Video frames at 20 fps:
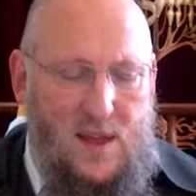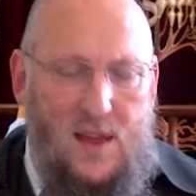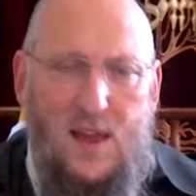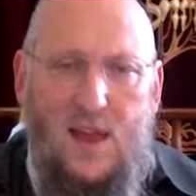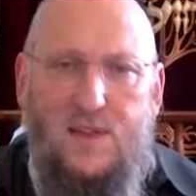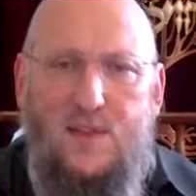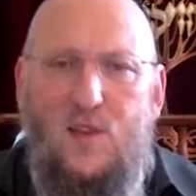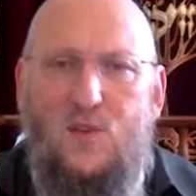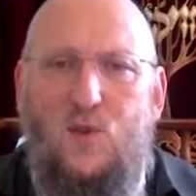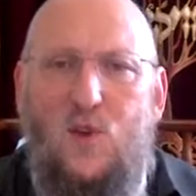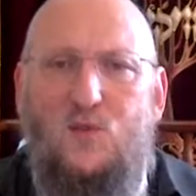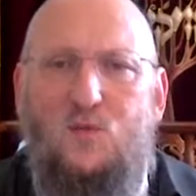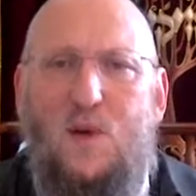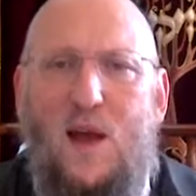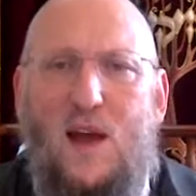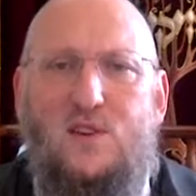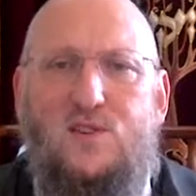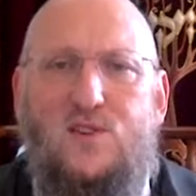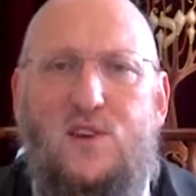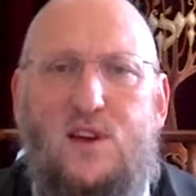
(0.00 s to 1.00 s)
In this week's
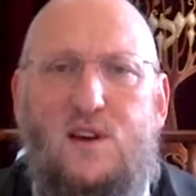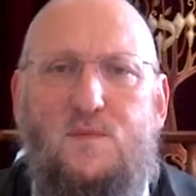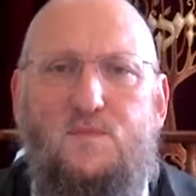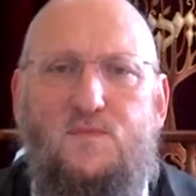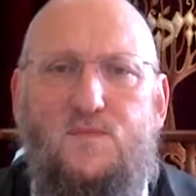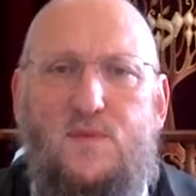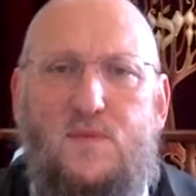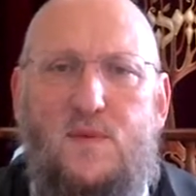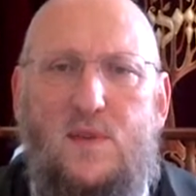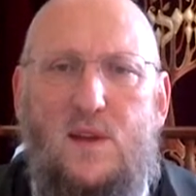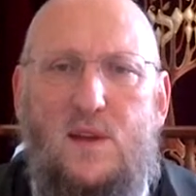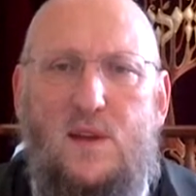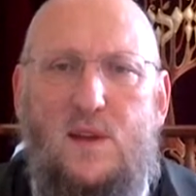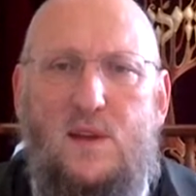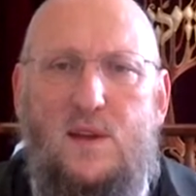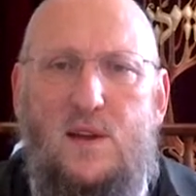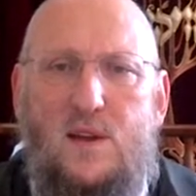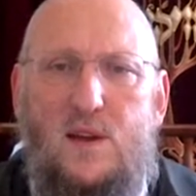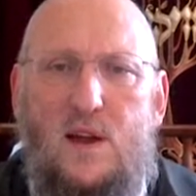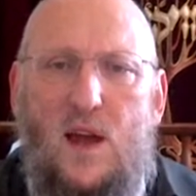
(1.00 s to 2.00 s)
parsha,
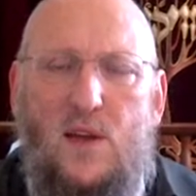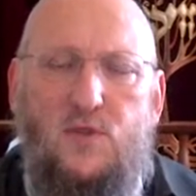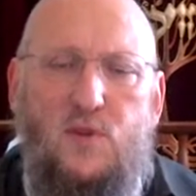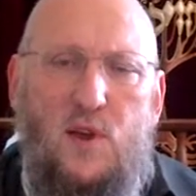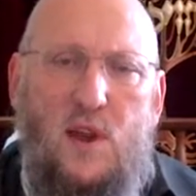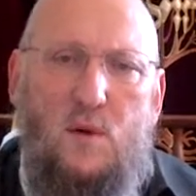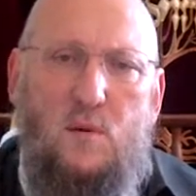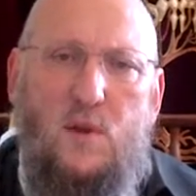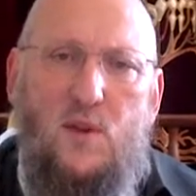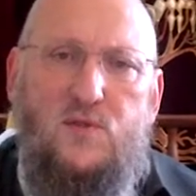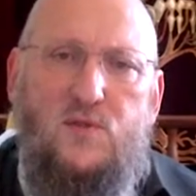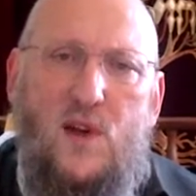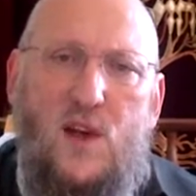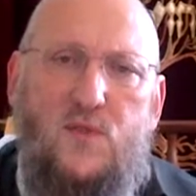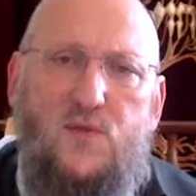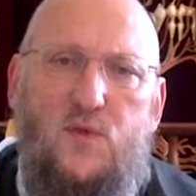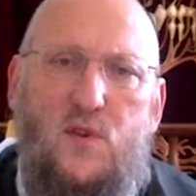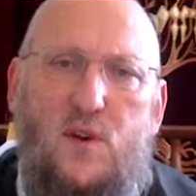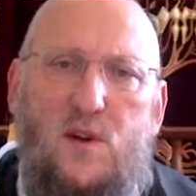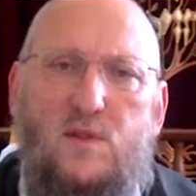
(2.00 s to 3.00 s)
I thought I would
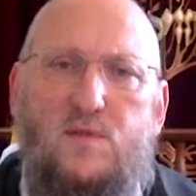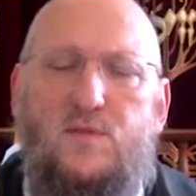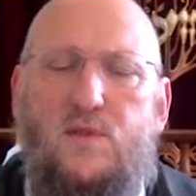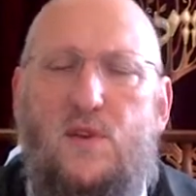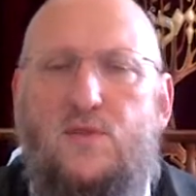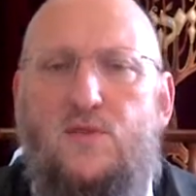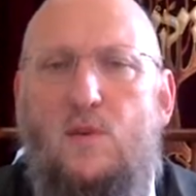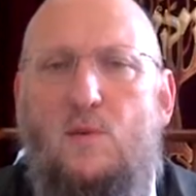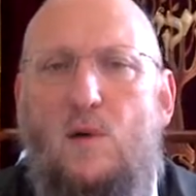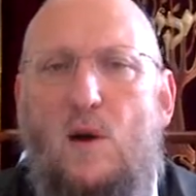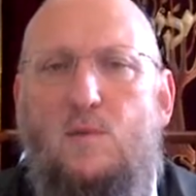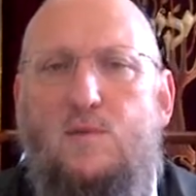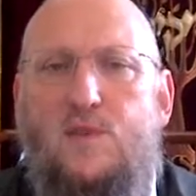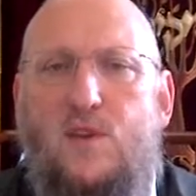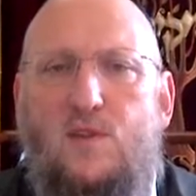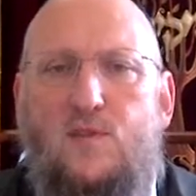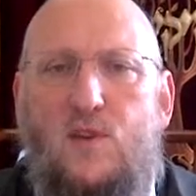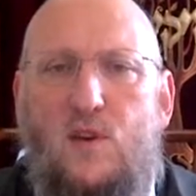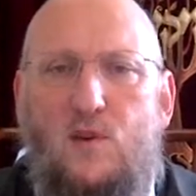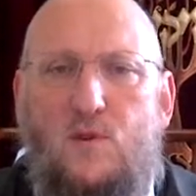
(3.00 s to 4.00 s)
address for just a moment
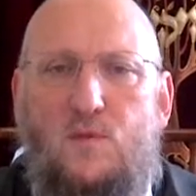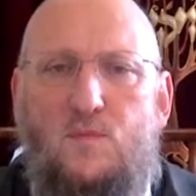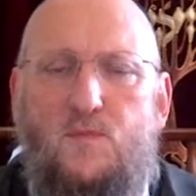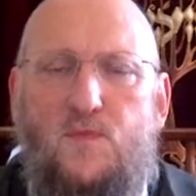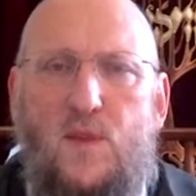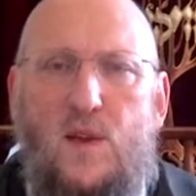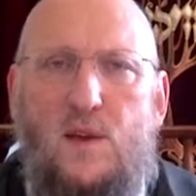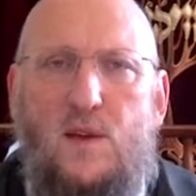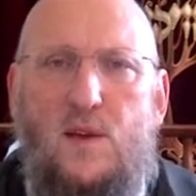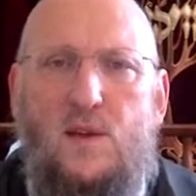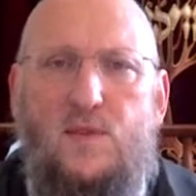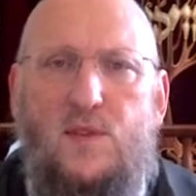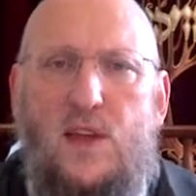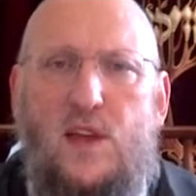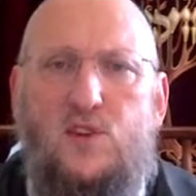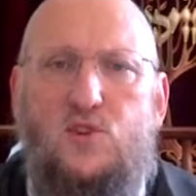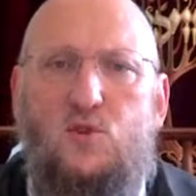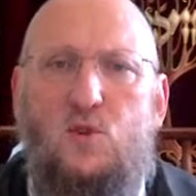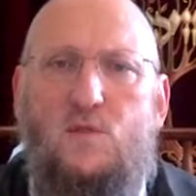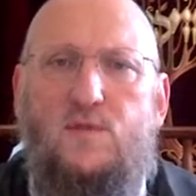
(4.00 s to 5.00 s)
or two the
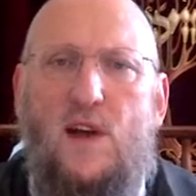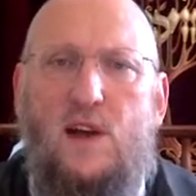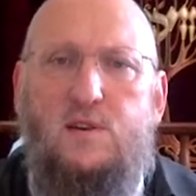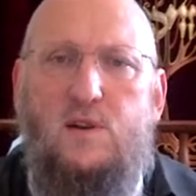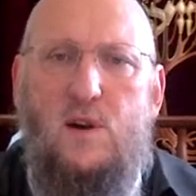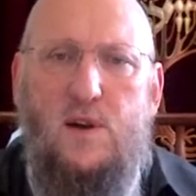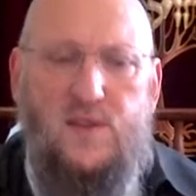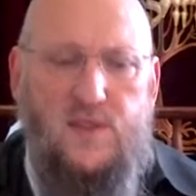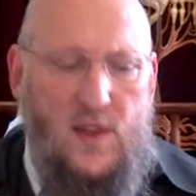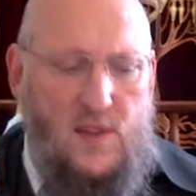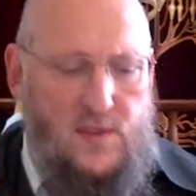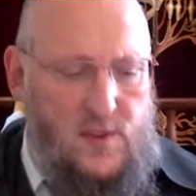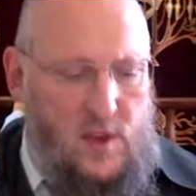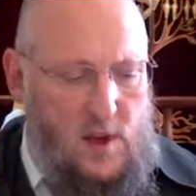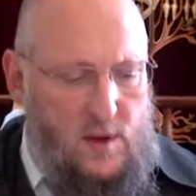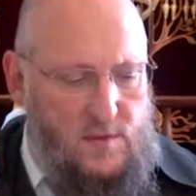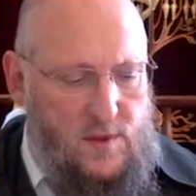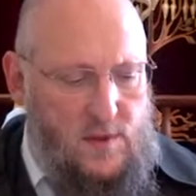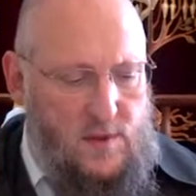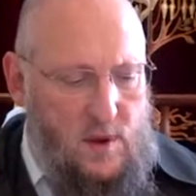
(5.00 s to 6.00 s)
issue of Hakaras
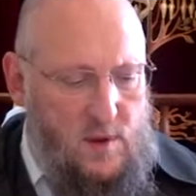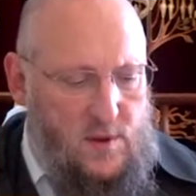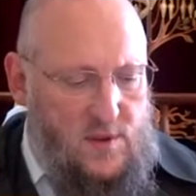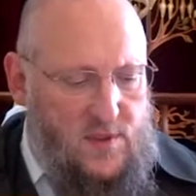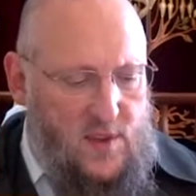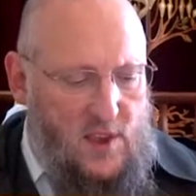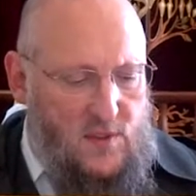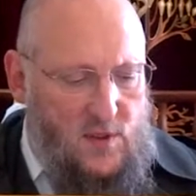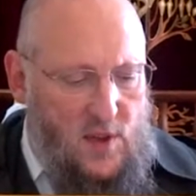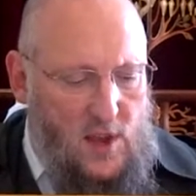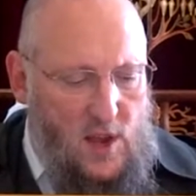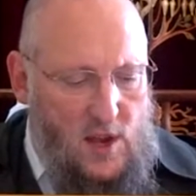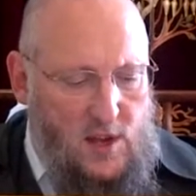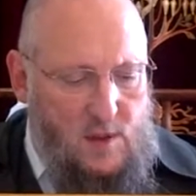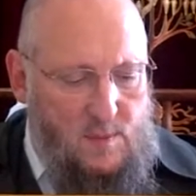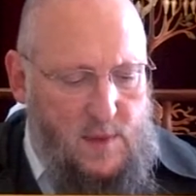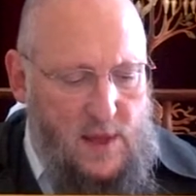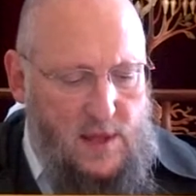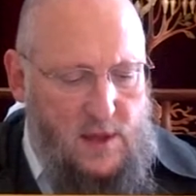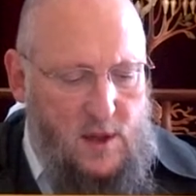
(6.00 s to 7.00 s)
HaTov. The Torah says,
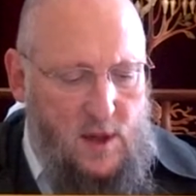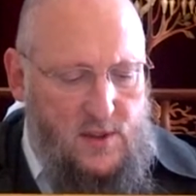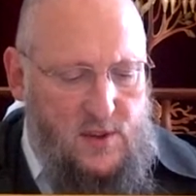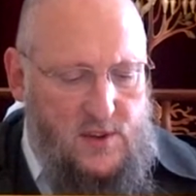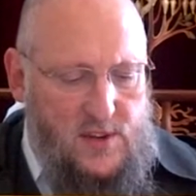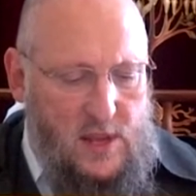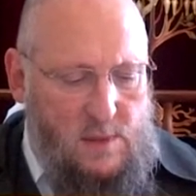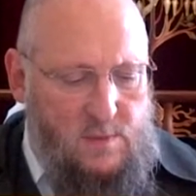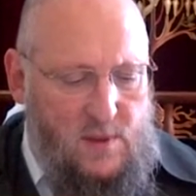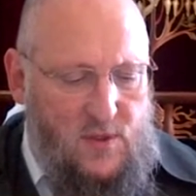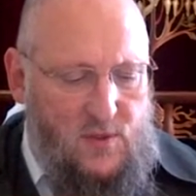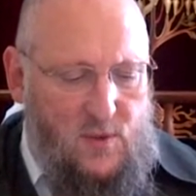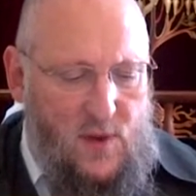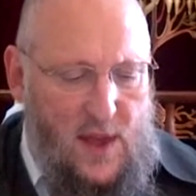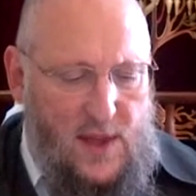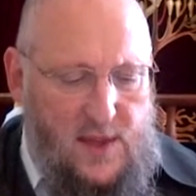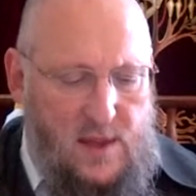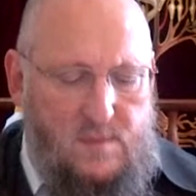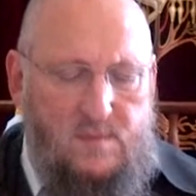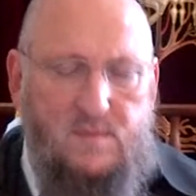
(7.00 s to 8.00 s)
"Vayakam melech chadash al
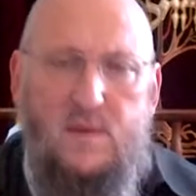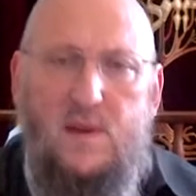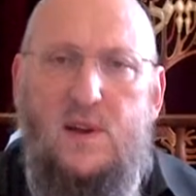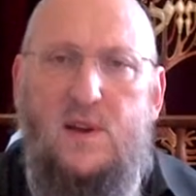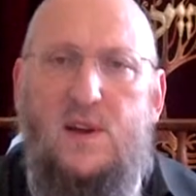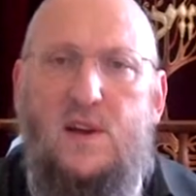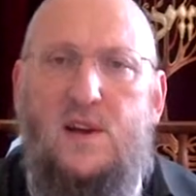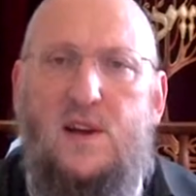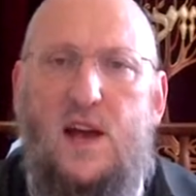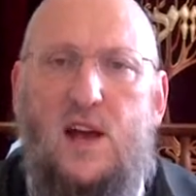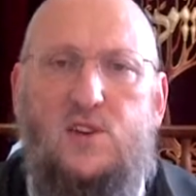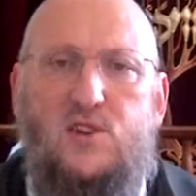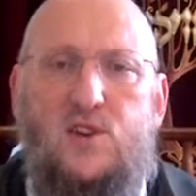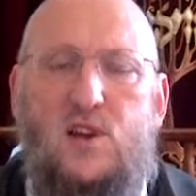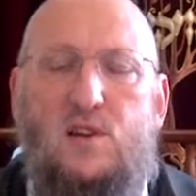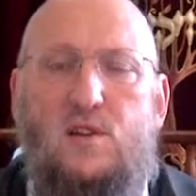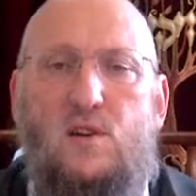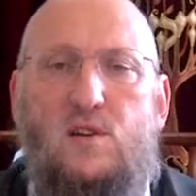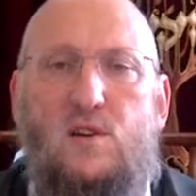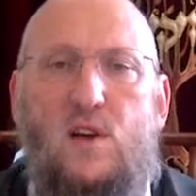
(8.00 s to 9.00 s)
Mitzrayim,
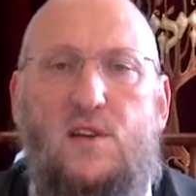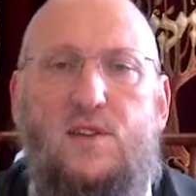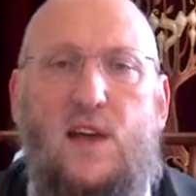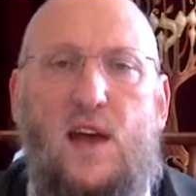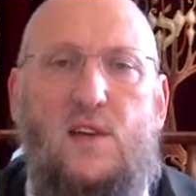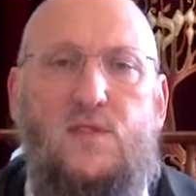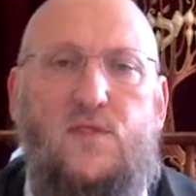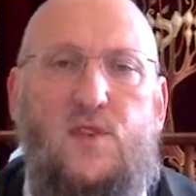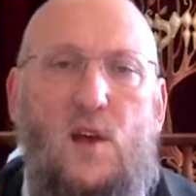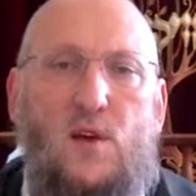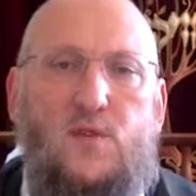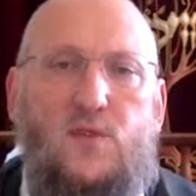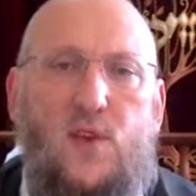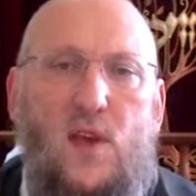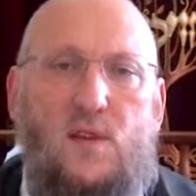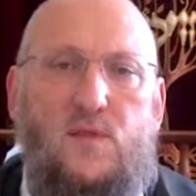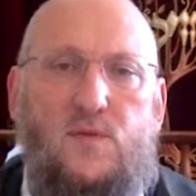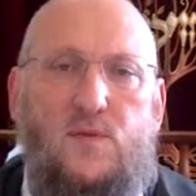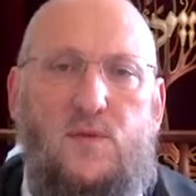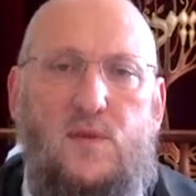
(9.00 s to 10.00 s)
asher lo yadas
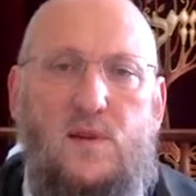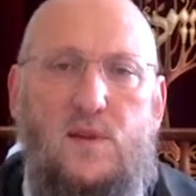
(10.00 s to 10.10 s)
Yosef."